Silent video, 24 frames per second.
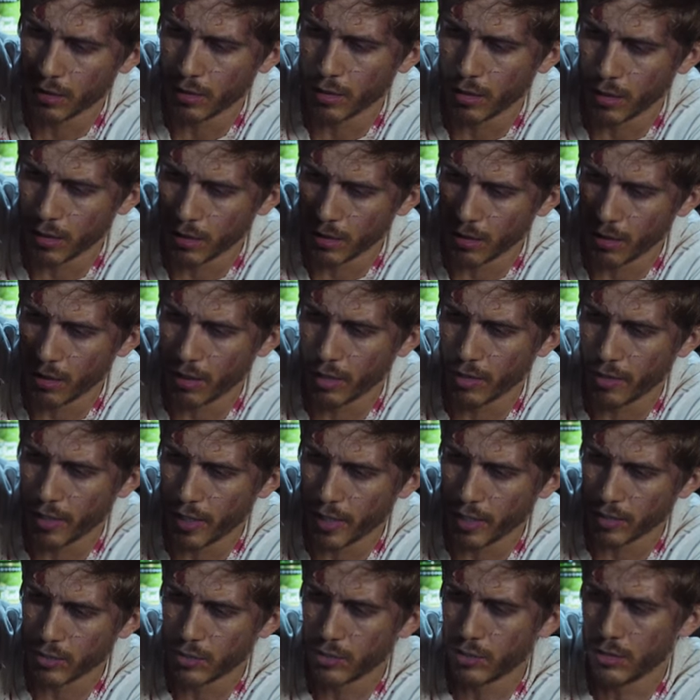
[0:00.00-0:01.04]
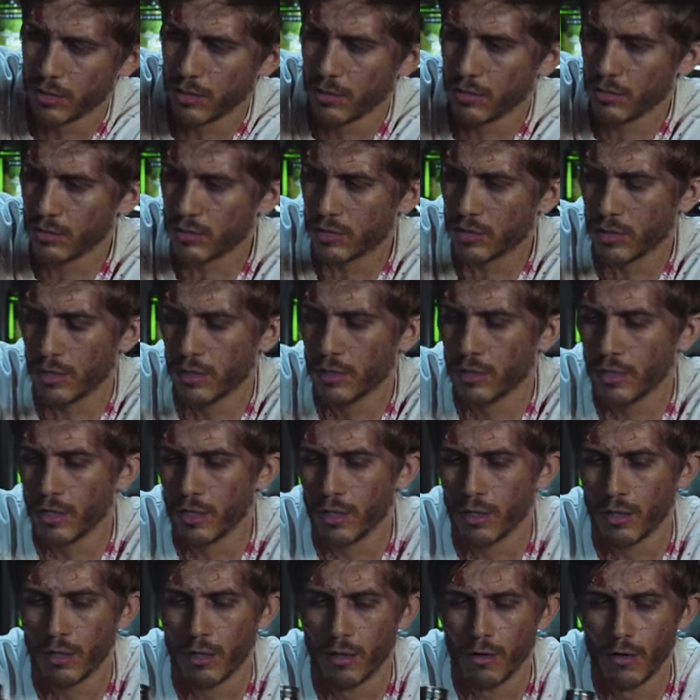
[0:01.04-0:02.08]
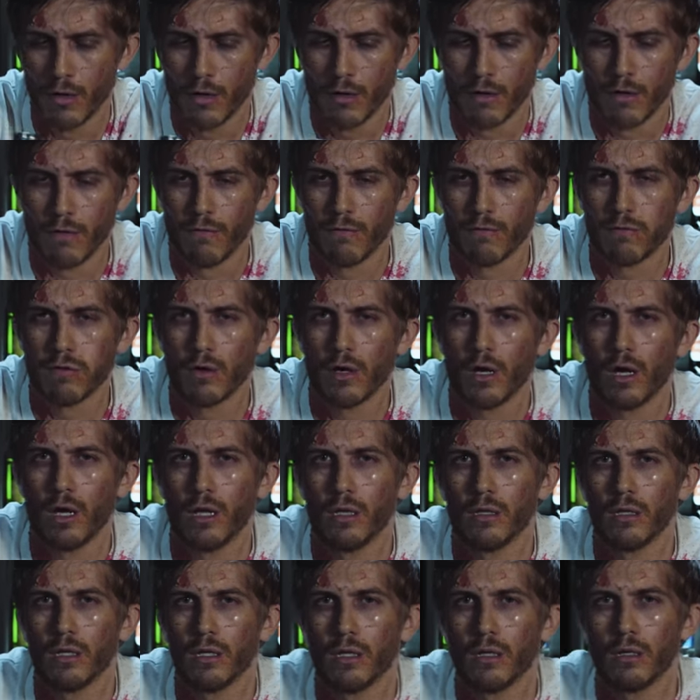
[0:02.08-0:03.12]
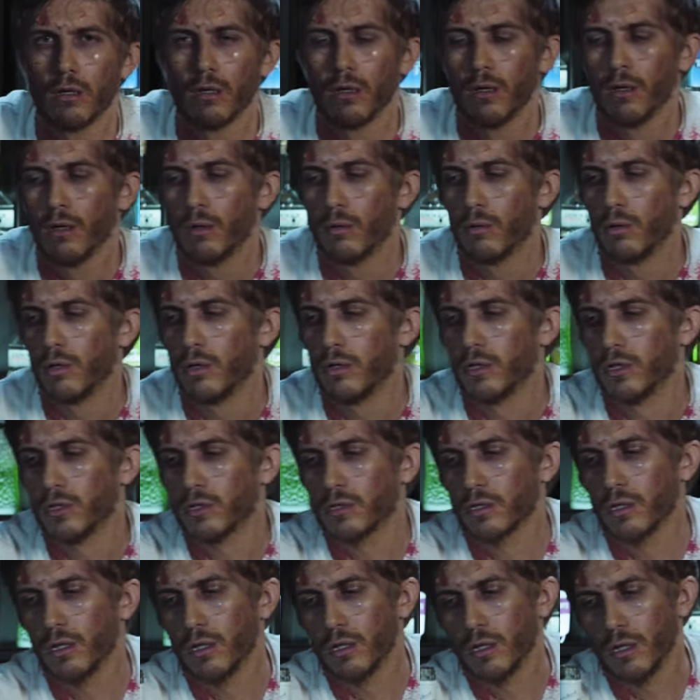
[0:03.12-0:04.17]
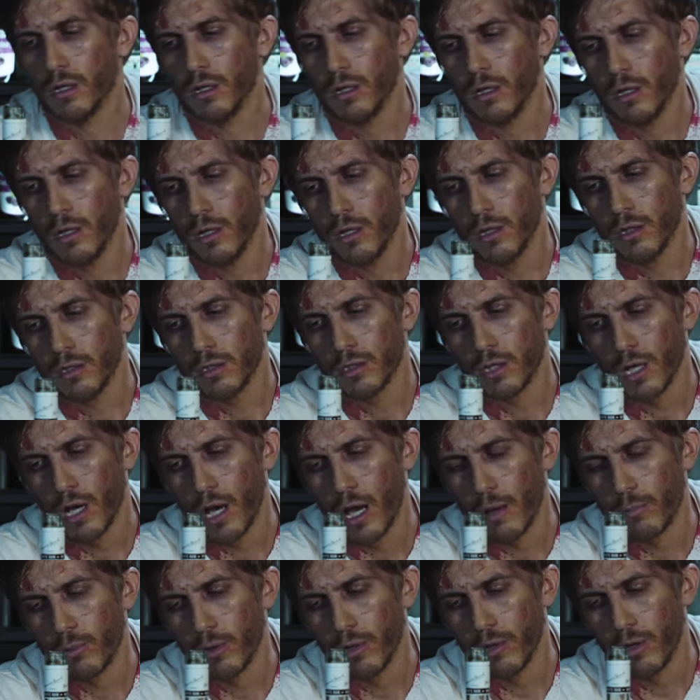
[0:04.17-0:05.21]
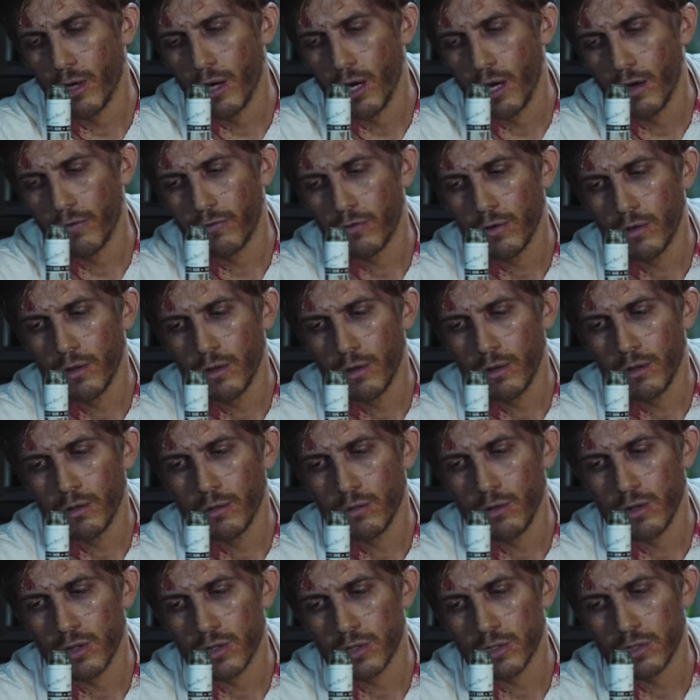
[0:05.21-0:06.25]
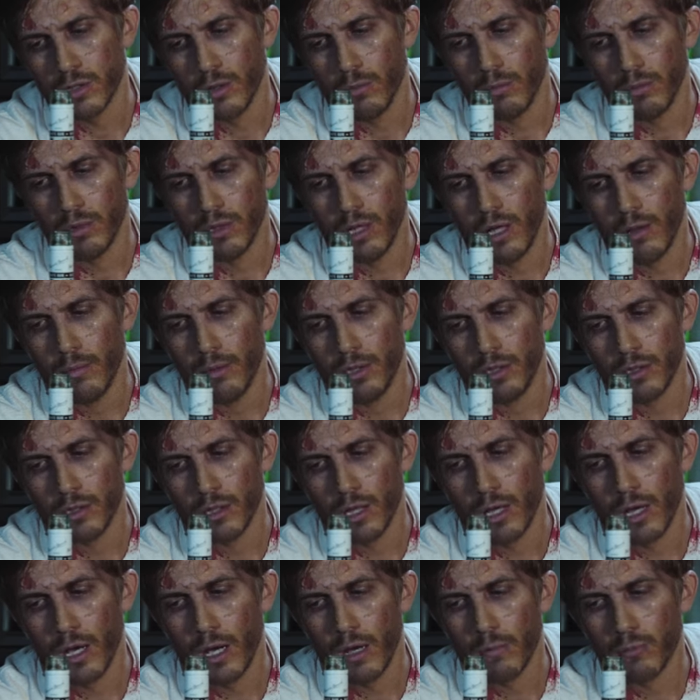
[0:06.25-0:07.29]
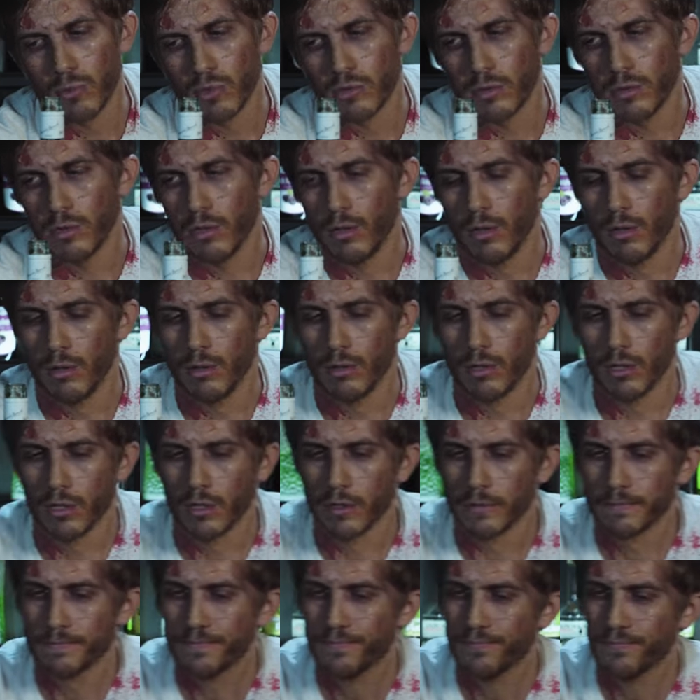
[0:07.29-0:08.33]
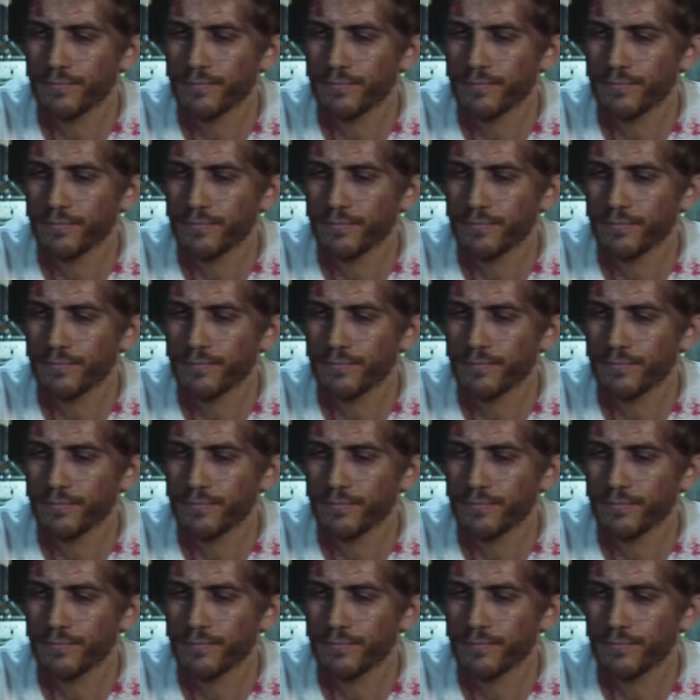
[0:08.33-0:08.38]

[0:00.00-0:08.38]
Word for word: Get all that juice in there. And finally, we're just gonna top it off with some lemon lime soda.